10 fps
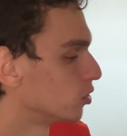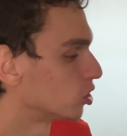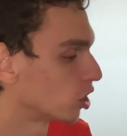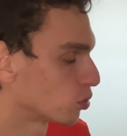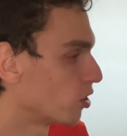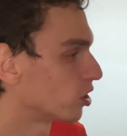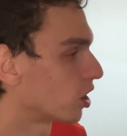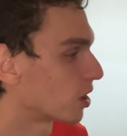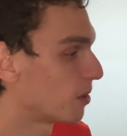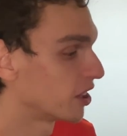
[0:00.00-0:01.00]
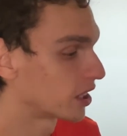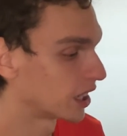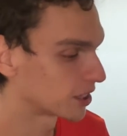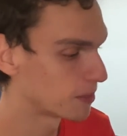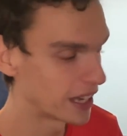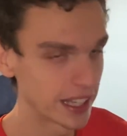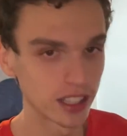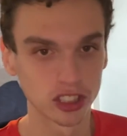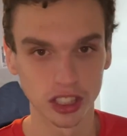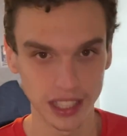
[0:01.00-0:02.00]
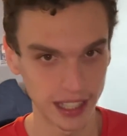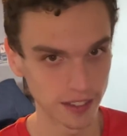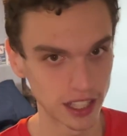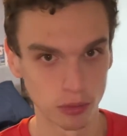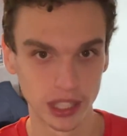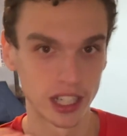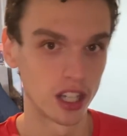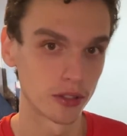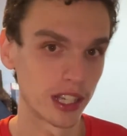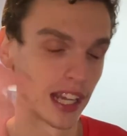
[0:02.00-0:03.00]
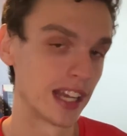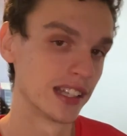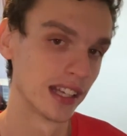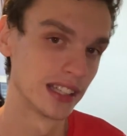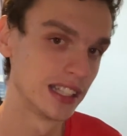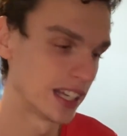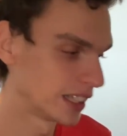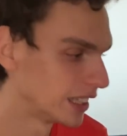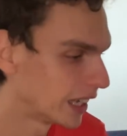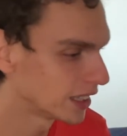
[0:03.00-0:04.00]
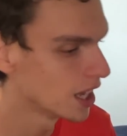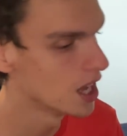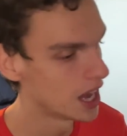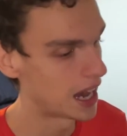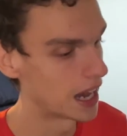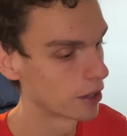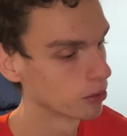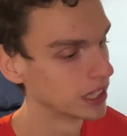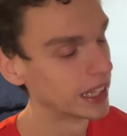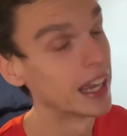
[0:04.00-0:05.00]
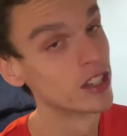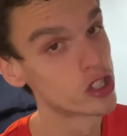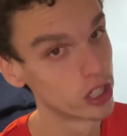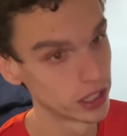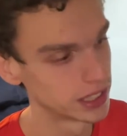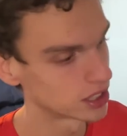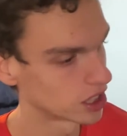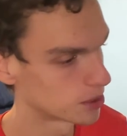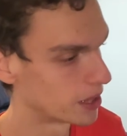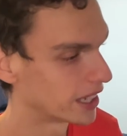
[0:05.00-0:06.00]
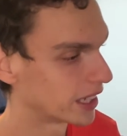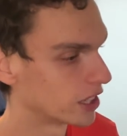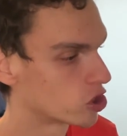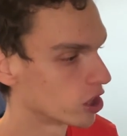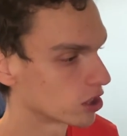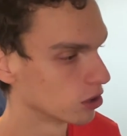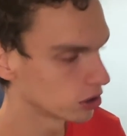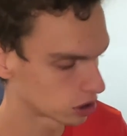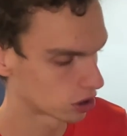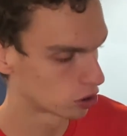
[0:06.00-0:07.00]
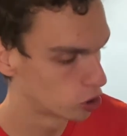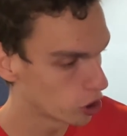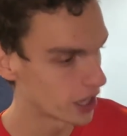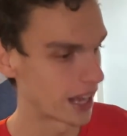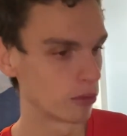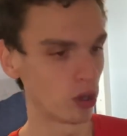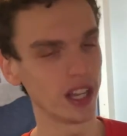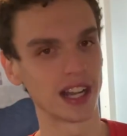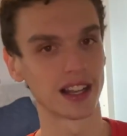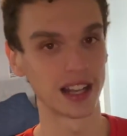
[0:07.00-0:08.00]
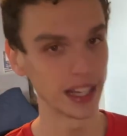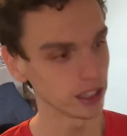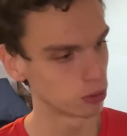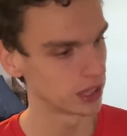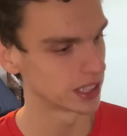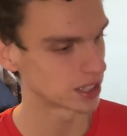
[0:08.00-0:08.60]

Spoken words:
just want to talk about the cosmetic. Just like I said with the 100 and the 98, I really enjoy this cosmetic. It just looks good, and what I like with this